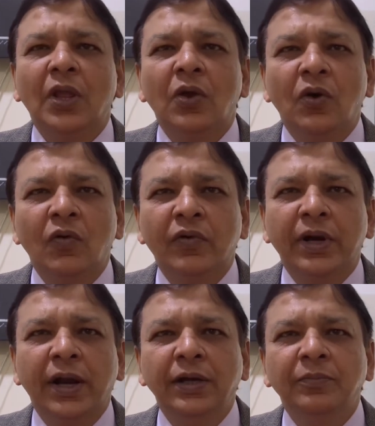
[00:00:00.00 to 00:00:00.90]

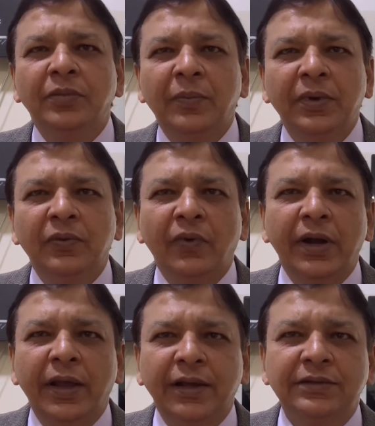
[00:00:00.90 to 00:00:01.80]
override public
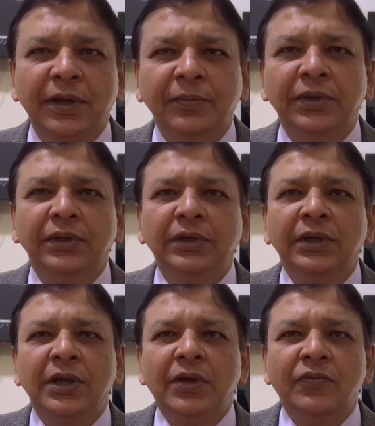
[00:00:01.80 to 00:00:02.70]
void accept
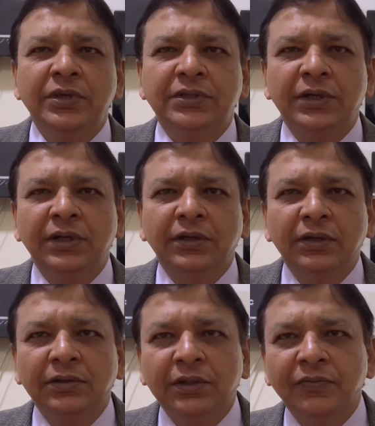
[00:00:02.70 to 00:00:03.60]
visitor,
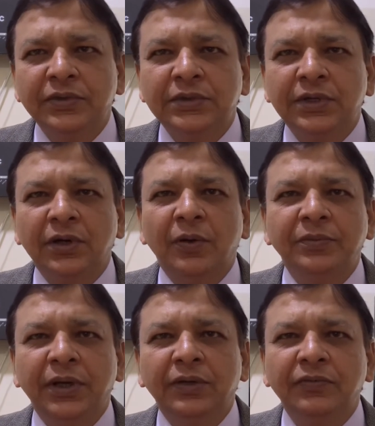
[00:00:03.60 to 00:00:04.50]
the visitor
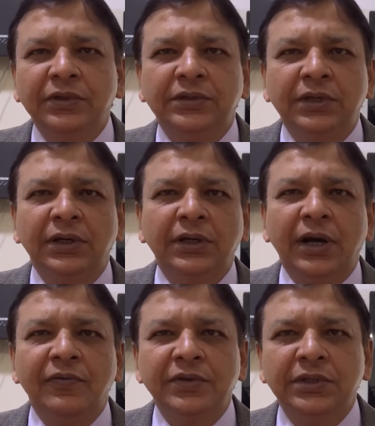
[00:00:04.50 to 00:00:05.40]
object,
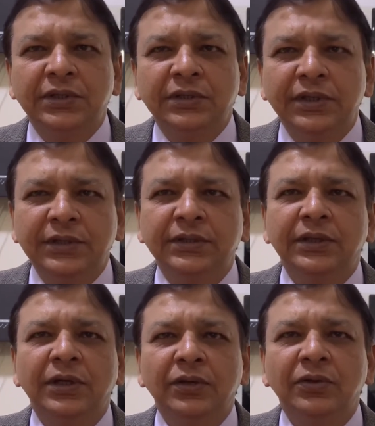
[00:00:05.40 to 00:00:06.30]
visitor.visit this,
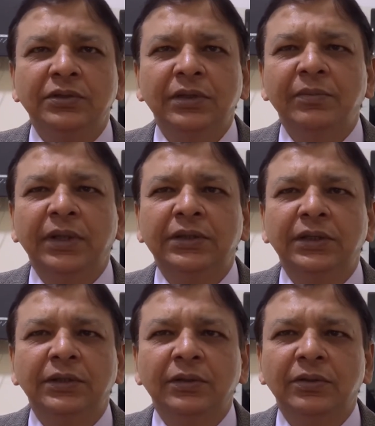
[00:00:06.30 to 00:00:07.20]
close the
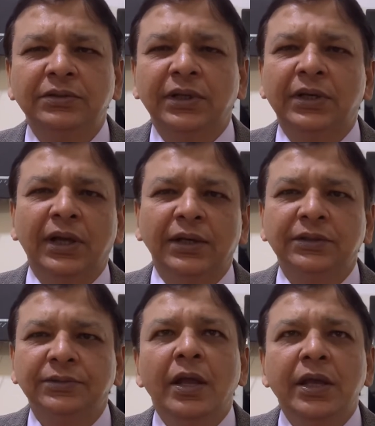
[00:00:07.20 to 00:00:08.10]
method, close the class.
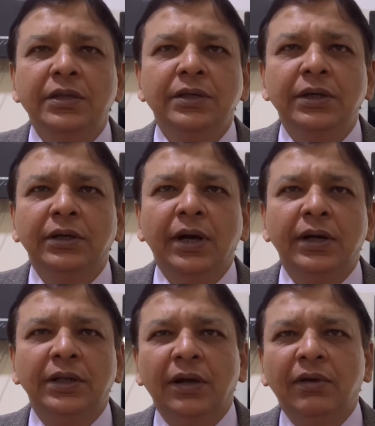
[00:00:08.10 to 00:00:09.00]

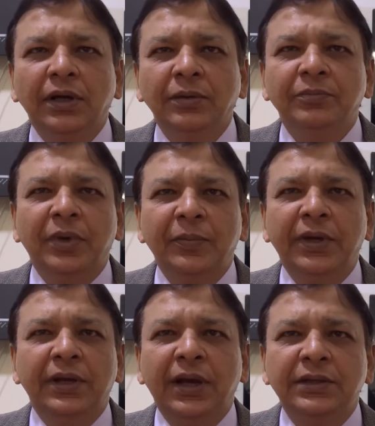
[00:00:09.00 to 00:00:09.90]
Engine.java,
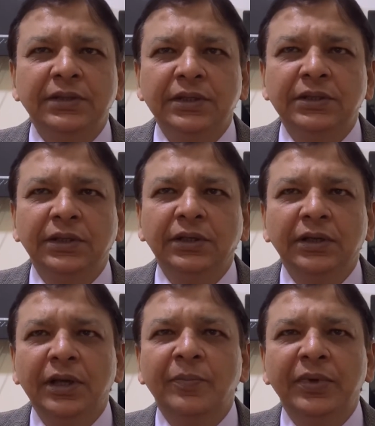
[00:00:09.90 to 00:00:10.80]
public class engine
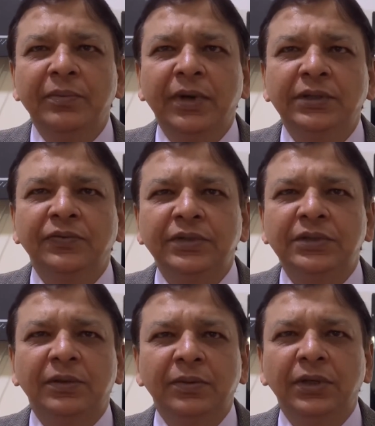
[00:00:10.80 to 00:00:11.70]
implements
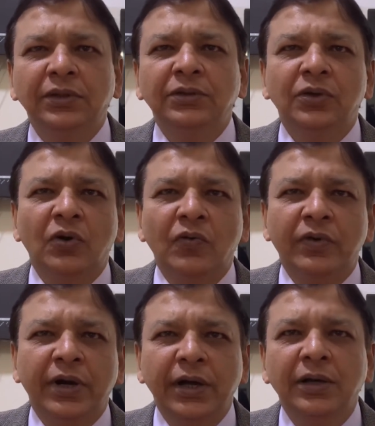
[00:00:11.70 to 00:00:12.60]
visitable,
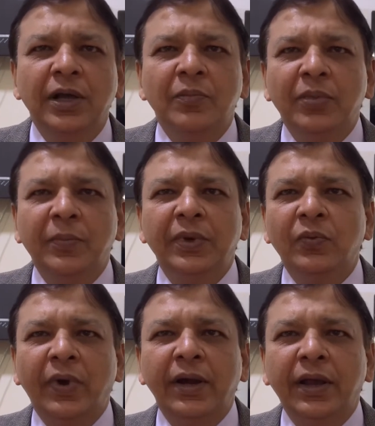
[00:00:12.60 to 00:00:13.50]
override public
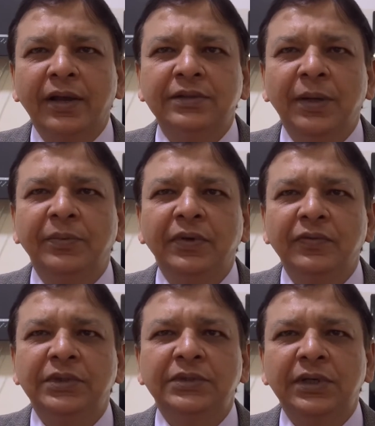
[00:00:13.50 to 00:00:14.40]
void accept
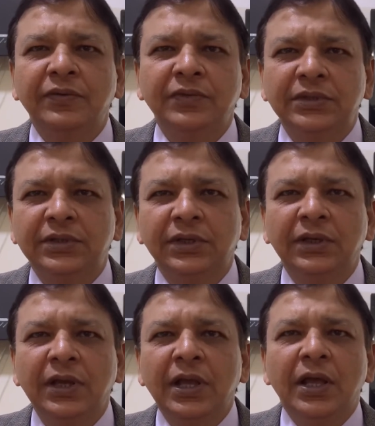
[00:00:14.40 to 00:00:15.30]
visitor
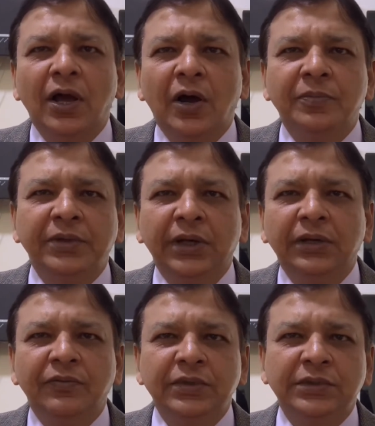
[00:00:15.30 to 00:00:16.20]
object,
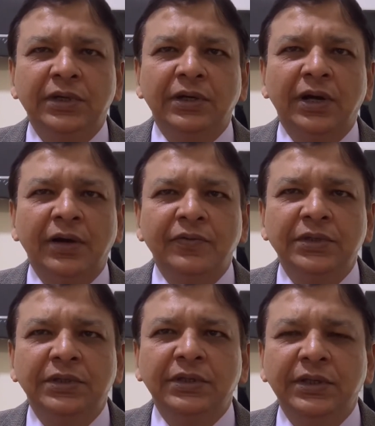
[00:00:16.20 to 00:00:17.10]

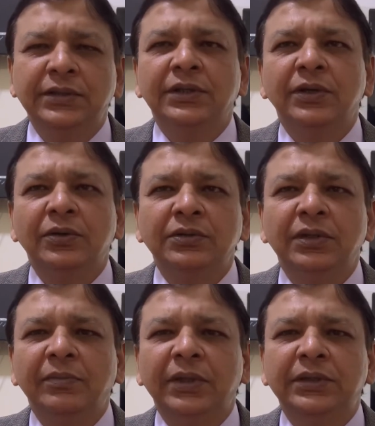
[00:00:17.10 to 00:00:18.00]
visitor.visit this, close
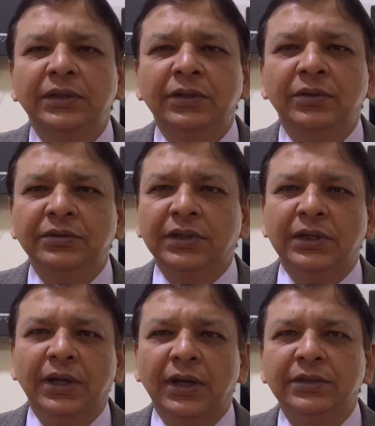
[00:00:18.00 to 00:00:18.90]
the method, close the
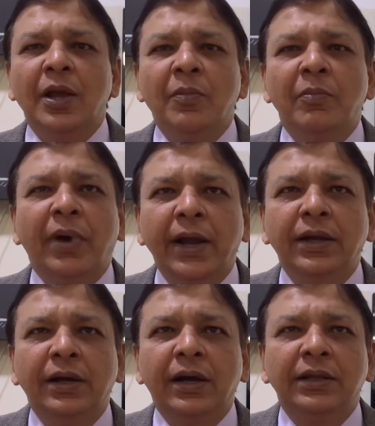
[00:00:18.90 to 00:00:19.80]
class.
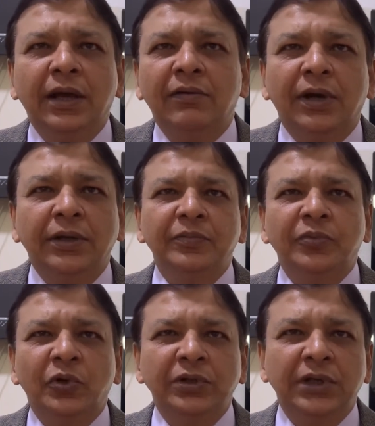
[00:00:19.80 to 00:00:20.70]
Bike.java,
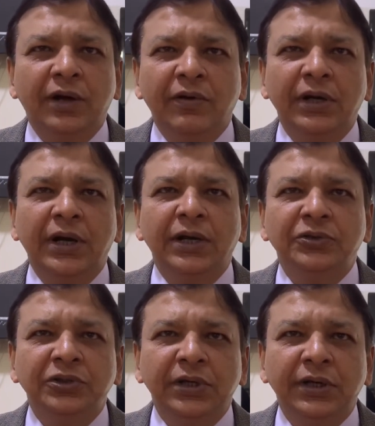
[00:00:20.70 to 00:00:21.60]
import
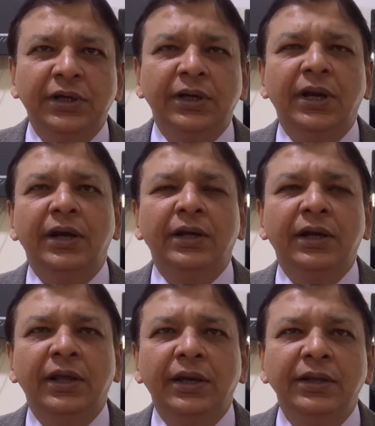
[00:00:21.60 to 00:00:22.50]

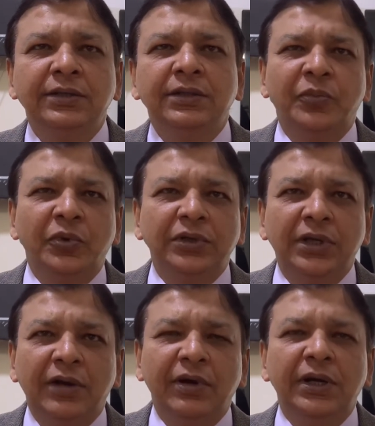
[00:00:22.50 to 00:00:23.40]
java.utility.arraylist, import
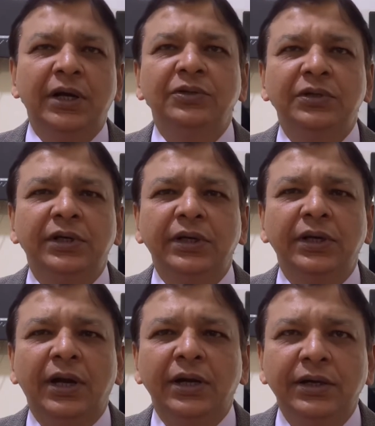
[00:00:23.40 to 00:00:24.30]

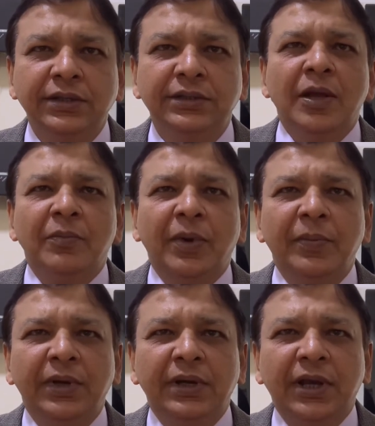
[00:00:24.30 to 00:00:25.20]
java.utility.dist,
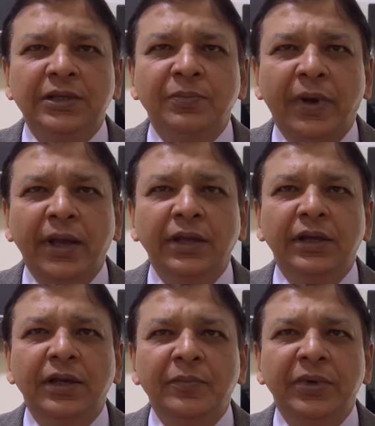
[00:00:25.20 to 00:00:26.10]
public class bike
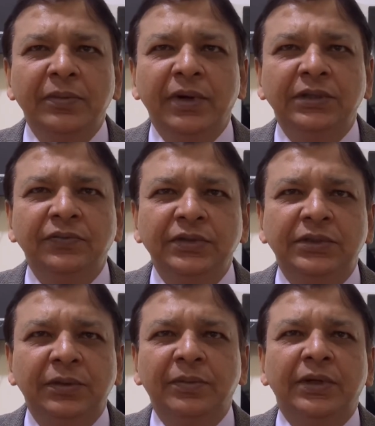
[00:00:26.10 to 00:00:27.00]
implements
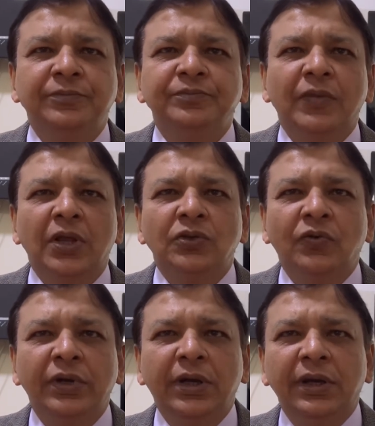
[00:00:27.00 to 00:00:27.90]
visitable. So
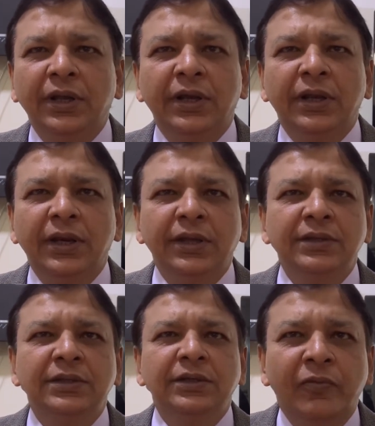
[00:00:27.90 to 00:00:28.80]
we declare array
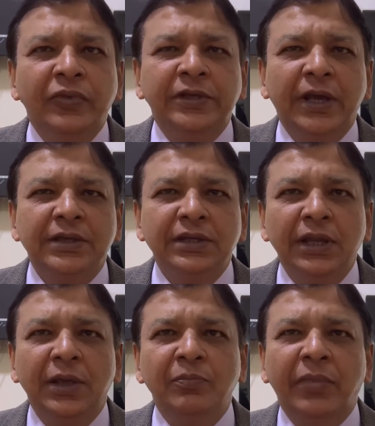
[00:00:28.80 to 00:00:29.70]
list which has a
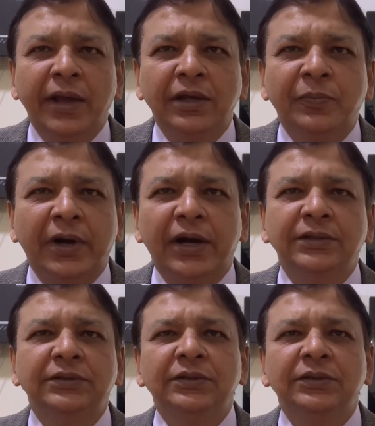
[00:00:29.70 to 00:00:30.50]
name bike parts,